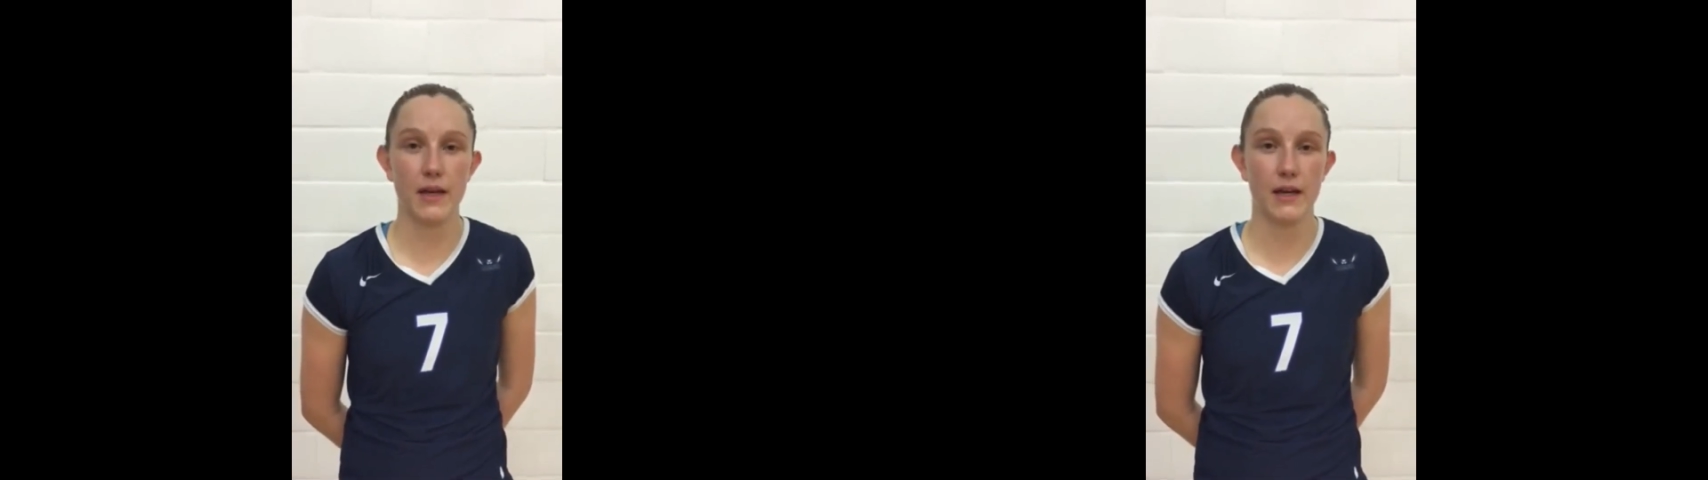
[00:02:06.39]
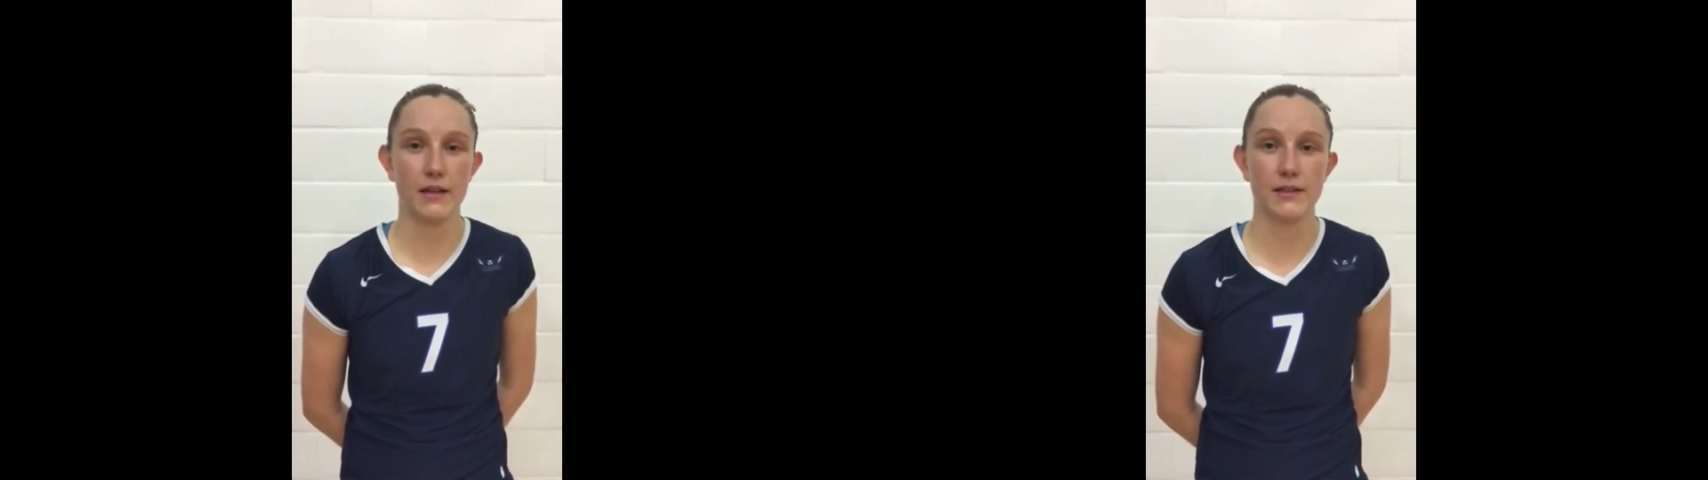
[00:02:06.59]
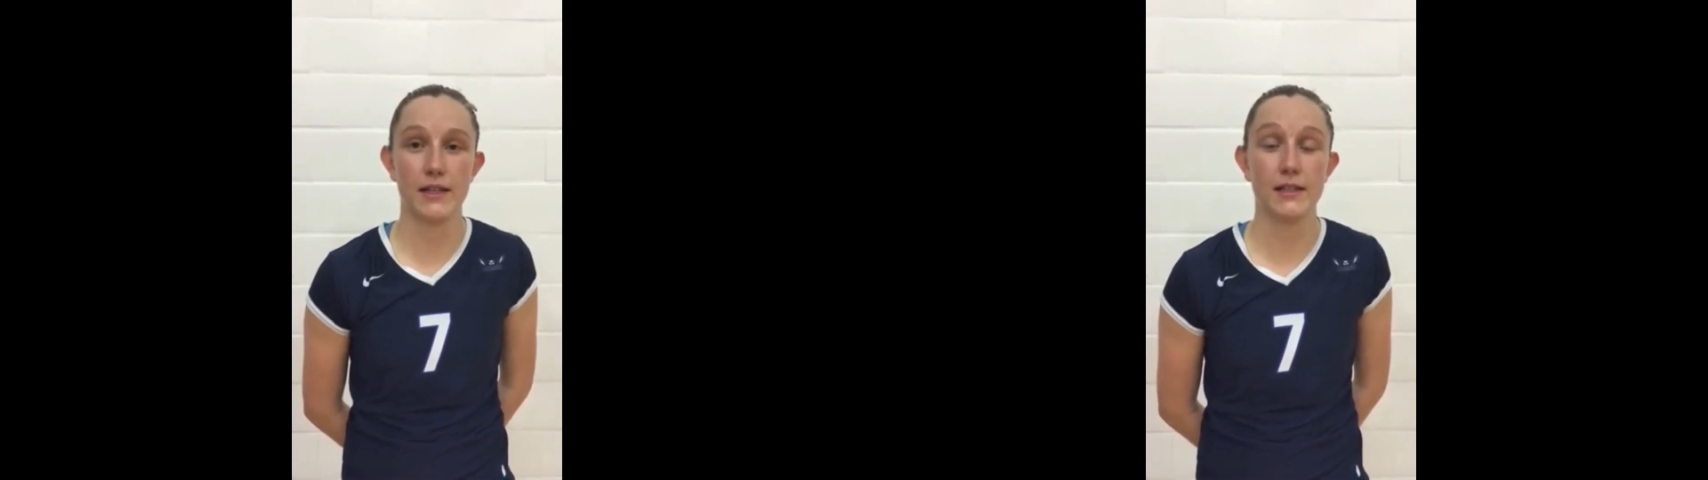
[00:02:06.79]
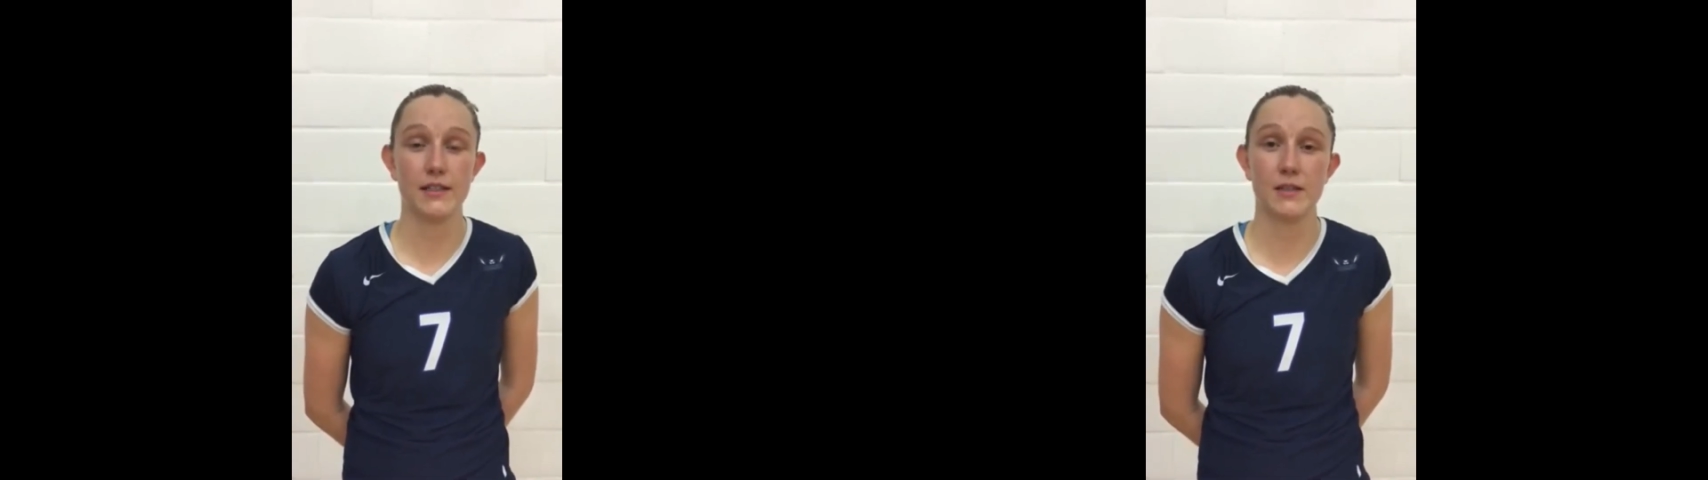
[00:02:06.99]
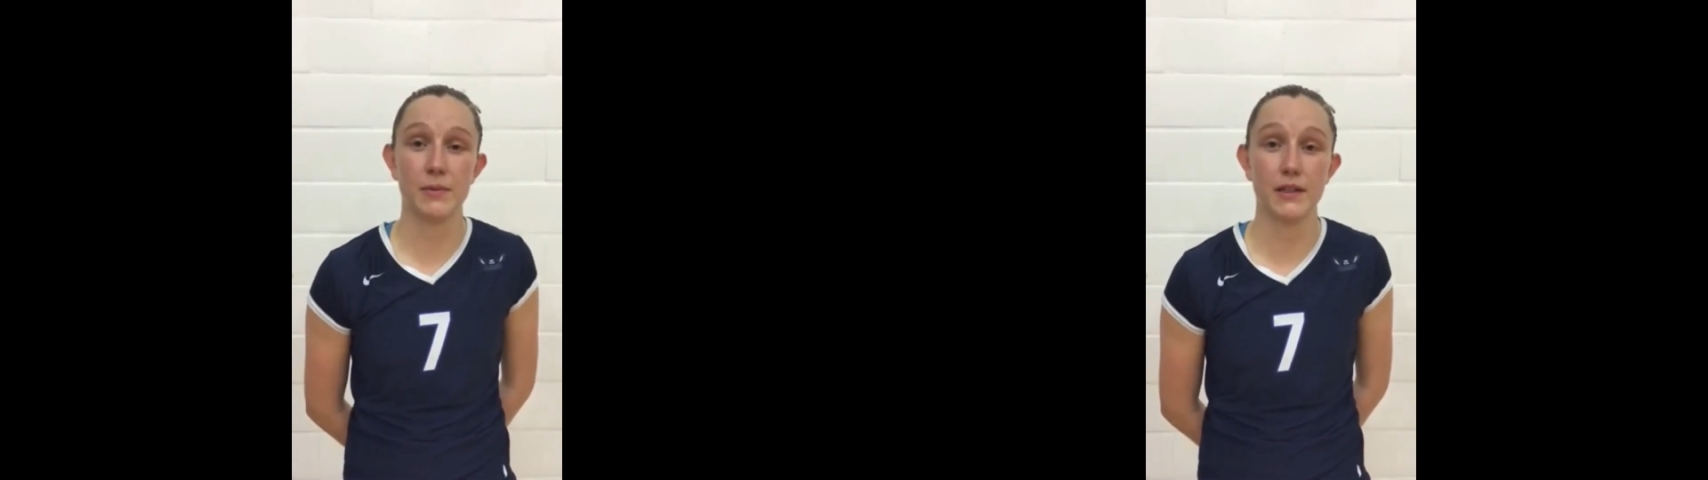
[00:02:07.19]
and staying
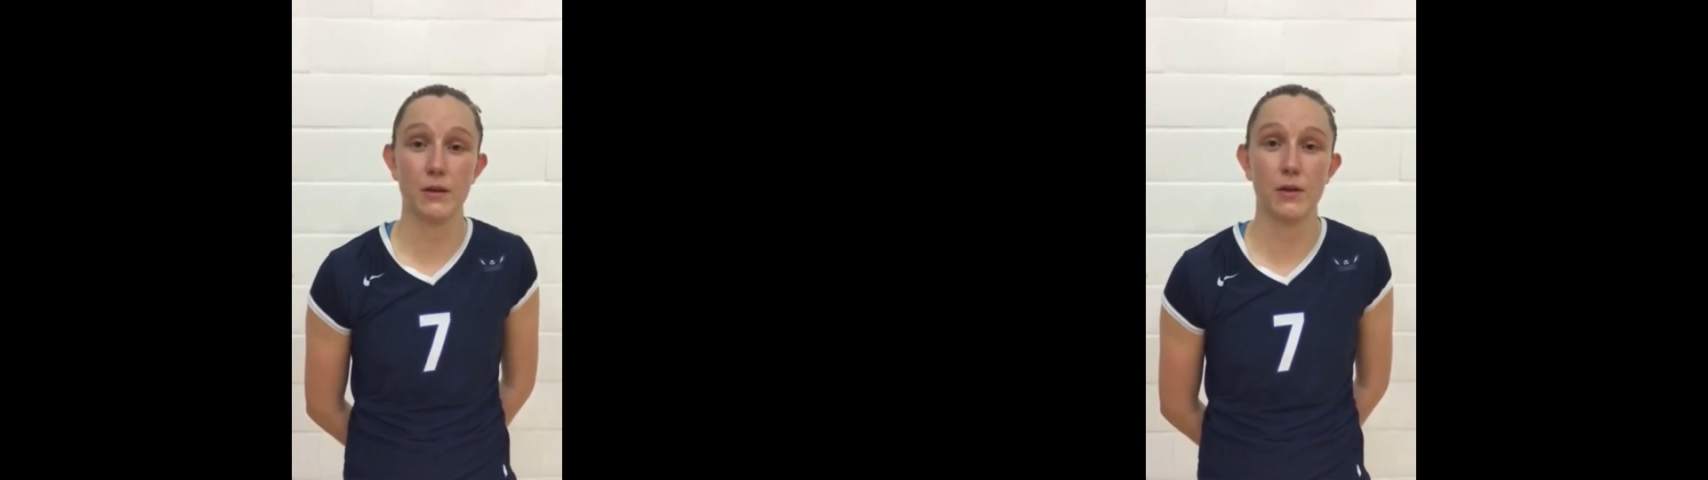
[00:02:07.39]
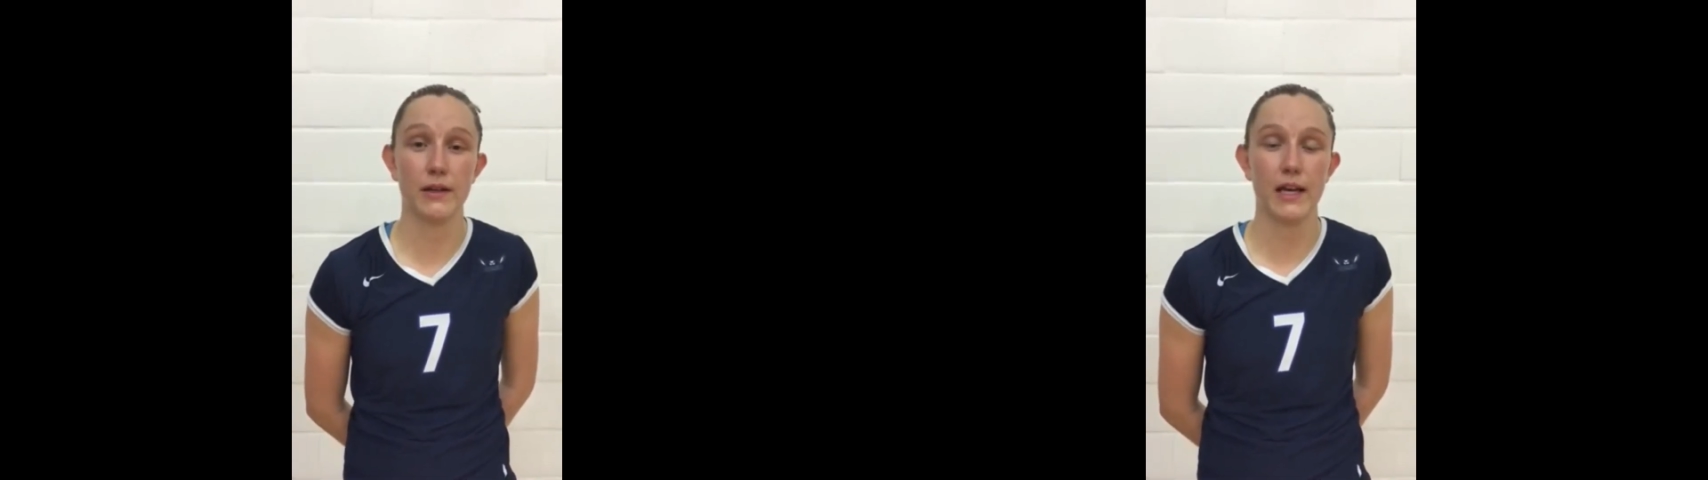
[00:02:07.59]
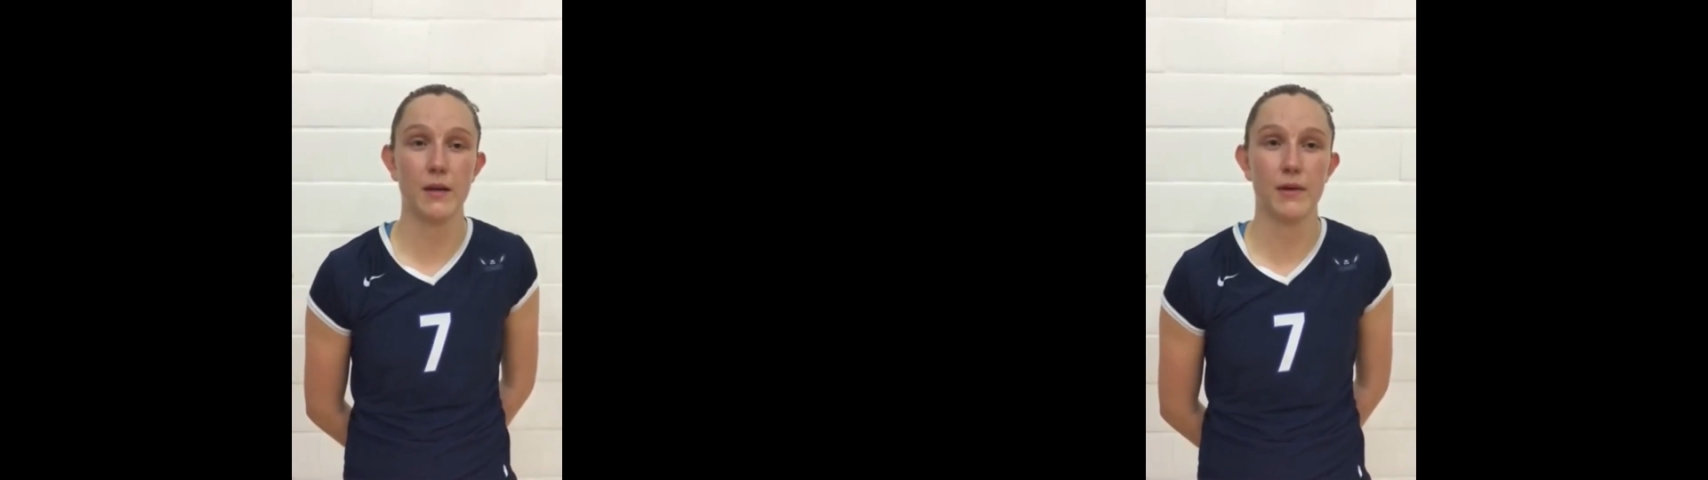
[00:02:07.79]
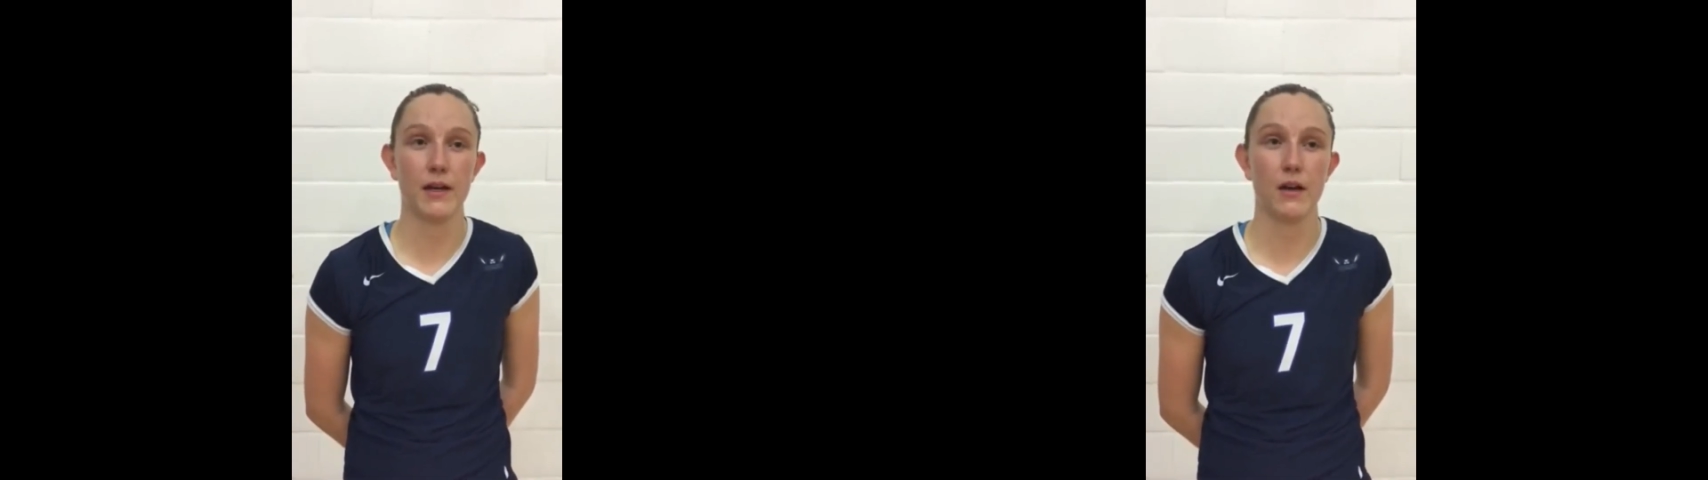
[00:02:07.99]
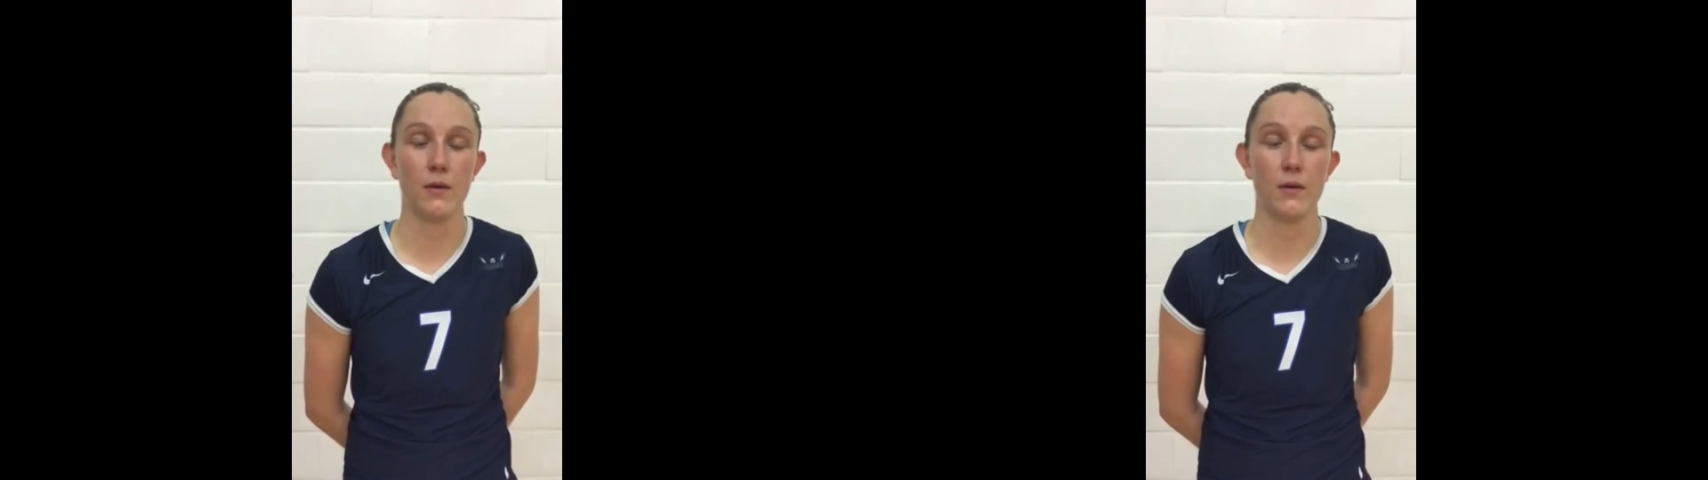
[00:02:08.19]
disciplined the whole game and